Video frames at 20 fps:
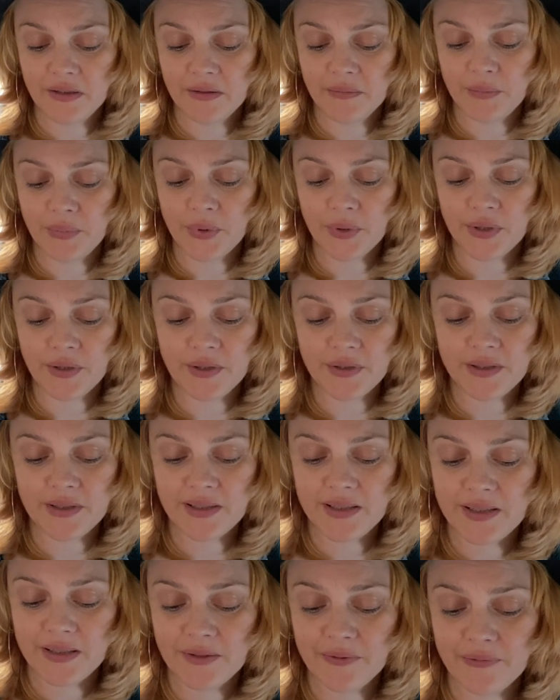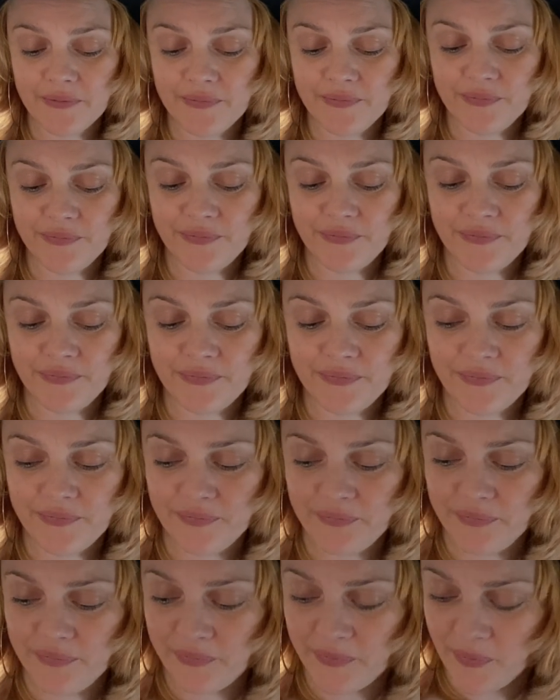But
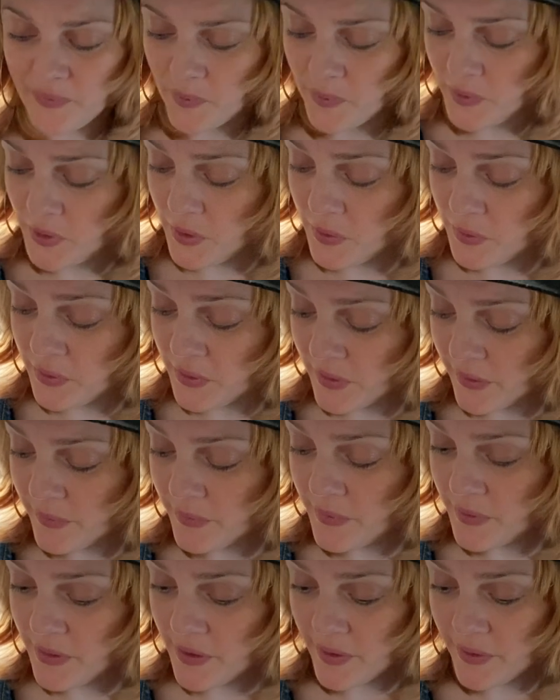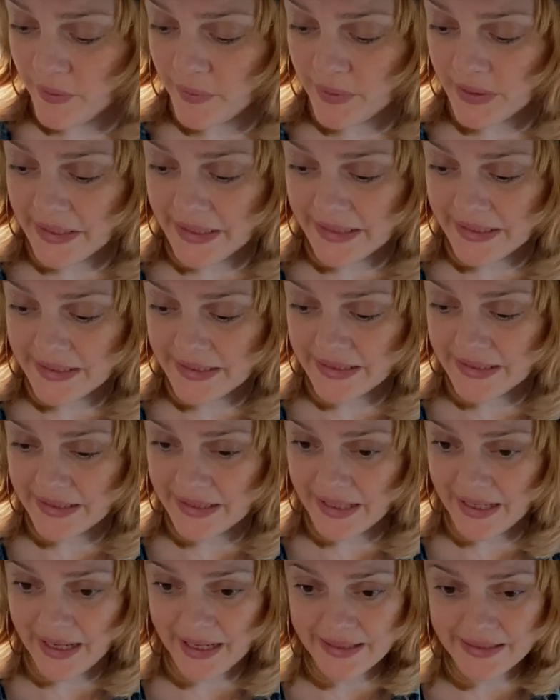what you don't know is
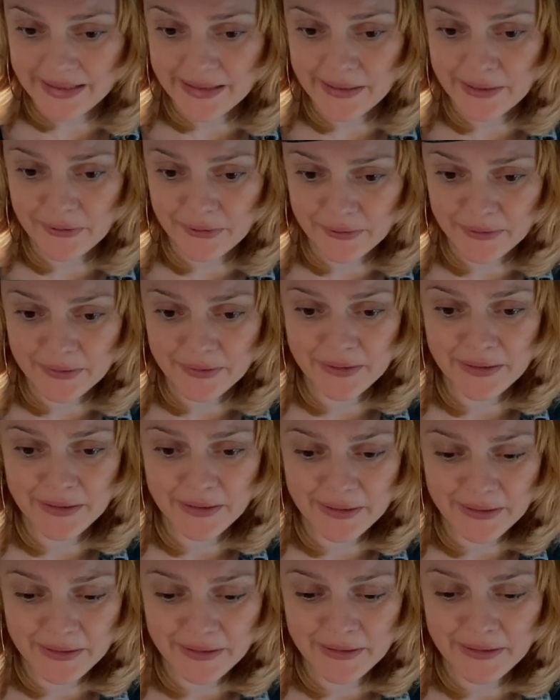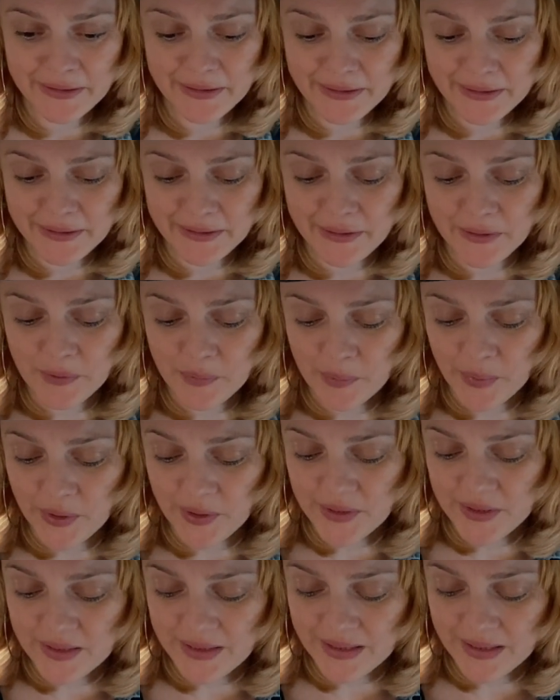that this
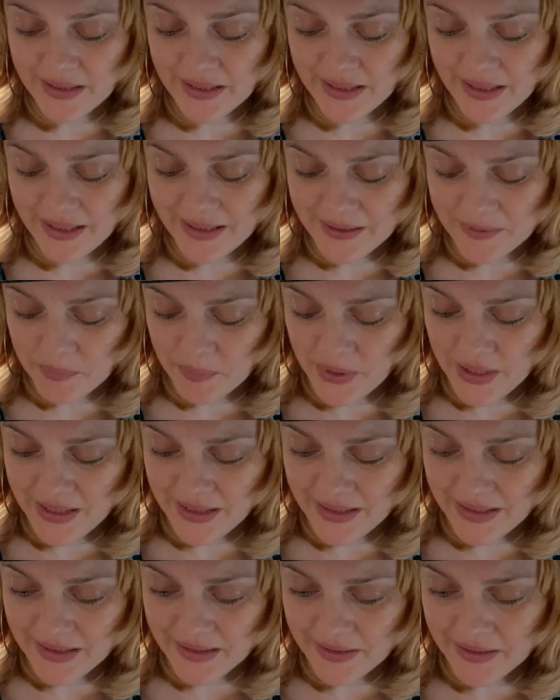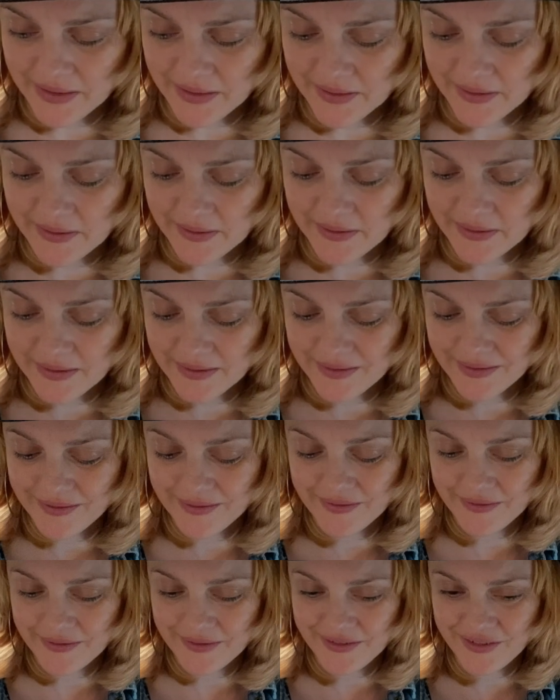person has been
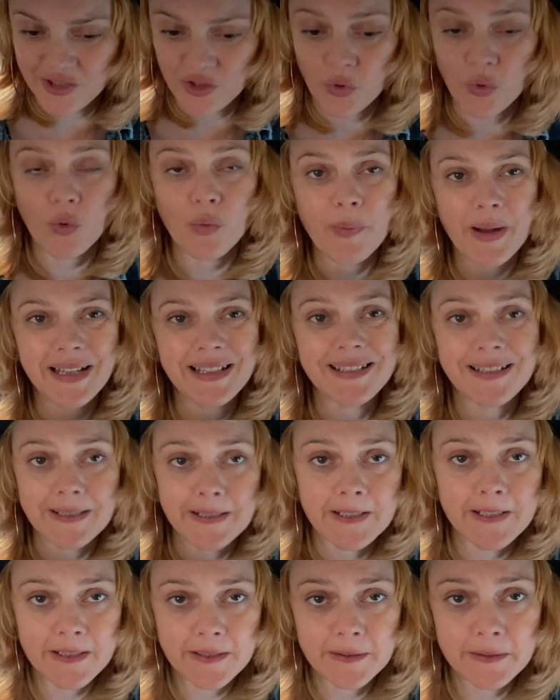tormented.